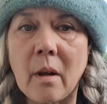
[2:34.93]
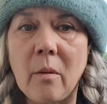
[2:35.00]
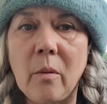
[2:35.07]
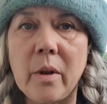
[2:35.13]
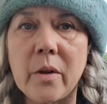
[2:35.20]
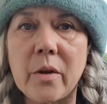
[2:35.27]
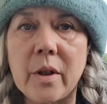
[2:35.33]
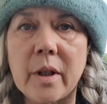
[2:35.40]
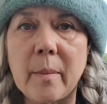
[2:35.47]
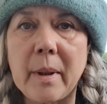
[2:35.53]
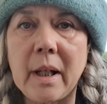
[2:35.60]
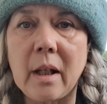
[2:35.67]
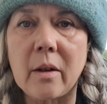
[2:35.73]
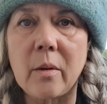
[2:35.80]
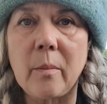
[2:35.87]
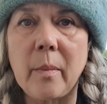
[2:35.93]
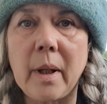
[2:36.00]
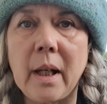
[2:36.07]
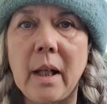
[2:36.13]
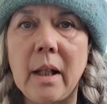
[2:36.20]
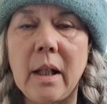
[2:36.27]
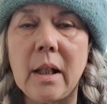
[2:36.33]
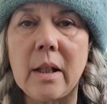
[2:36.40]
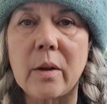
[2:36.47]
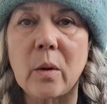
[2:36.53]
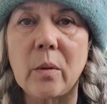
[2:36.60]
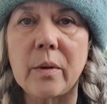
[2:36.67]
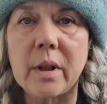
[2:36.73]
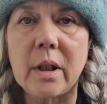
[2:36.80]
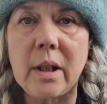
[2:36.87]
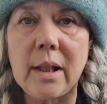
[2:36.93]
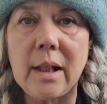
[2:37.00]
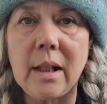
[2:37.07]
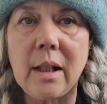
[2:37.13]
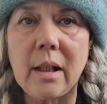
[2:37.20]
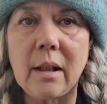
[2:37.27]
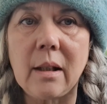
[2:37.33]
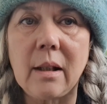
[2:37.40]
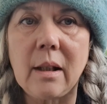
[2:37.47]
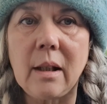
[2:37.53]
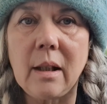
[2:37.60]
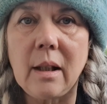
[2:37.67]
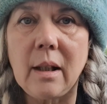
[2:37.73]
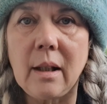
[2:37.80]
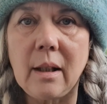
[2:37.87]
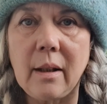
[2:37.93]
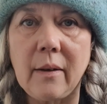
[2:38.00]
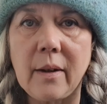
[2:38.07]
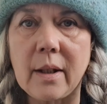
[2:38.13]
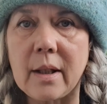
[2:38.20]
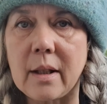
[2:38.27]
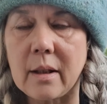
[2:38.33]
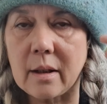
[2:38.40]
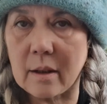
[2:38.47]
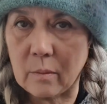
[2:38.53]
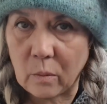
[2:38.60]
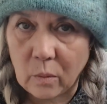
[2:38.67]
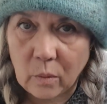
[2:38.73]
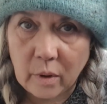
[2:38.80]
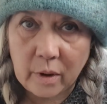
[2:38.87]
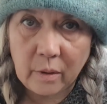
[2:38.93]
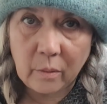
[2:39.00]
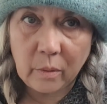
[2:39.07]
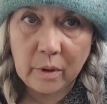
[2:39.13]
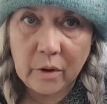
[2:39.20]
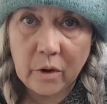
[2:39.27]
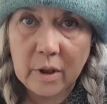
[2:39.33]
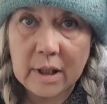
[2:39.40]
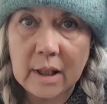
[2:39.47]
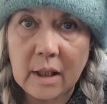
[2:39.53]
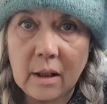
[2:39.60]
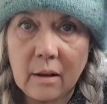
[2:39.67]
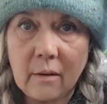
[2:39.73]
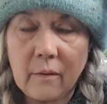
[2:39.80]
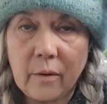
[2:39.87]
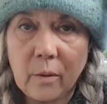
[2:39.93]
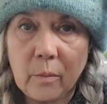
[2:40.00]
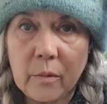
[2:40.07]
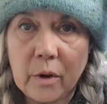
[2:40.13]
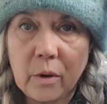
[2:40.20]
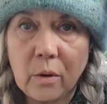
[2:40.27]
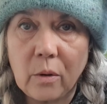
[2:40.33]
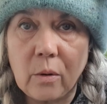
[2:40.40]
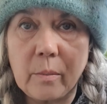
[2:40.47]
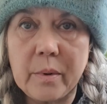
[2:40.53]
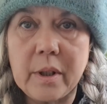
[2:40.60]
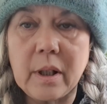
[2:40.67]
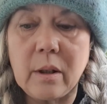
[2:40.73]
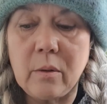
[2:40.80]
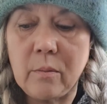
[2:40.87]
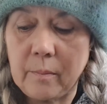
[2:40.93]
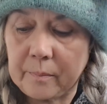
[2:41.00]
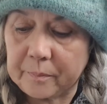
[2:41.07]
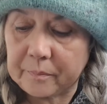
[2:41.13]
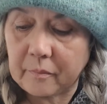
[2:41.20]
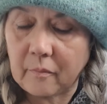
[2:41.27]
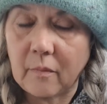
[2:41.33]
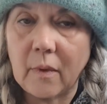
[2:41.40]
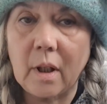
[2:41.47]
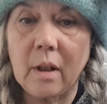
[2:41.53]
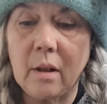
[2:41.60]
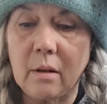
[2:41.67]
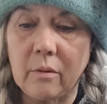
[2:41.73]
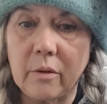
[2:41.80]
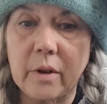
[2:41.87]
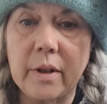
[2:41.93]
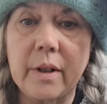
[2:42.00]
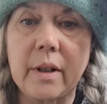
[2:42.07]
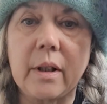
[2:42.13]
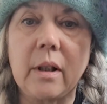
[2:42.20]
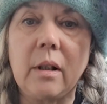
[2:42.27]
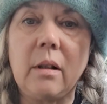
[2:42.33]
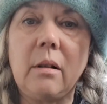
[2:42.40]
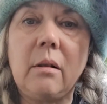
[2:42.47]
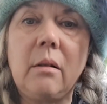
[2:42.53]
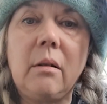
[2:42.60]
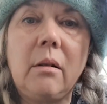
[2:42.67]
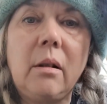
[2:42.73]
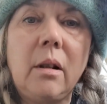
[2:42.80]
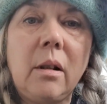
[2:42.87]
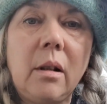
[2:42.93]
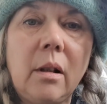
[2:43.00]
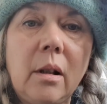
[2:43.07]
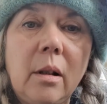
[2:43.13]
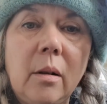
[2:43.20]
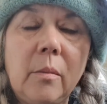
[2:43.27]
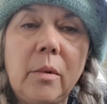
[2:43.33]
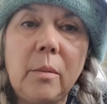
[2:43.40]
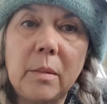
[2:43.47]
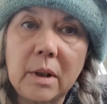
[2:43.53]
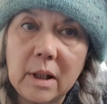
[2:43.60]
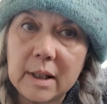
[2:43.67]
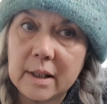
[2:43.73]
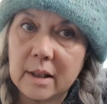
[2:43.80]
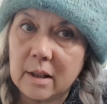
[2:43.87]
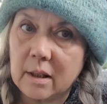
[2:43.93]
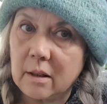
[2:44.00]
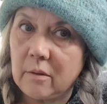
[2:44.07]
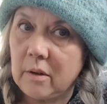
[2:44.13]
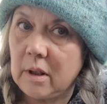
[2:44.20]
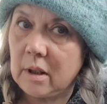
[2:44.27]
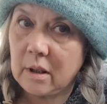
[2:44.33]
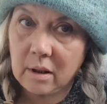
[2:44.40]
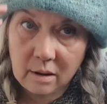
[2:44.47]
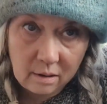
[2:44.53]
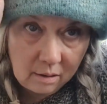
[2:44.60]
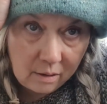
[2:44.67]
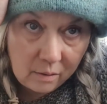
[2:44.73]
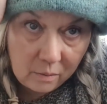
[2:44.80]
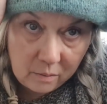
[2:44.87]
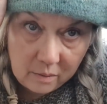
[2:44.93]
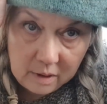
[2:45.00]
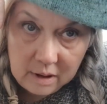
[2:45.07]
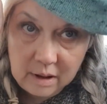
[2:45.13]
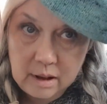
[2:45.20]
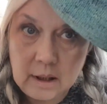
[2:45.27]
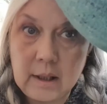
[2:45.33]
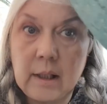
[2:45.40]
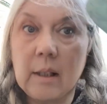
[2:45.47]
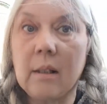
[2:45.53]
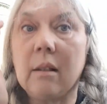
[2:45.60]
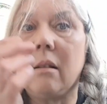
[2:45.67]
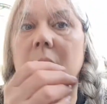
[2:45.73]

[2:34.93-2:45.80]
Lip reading: which is a pattern by Isolde Teague. And this is one which is knit from the top down. I'll just put my glasses down there. So you knit it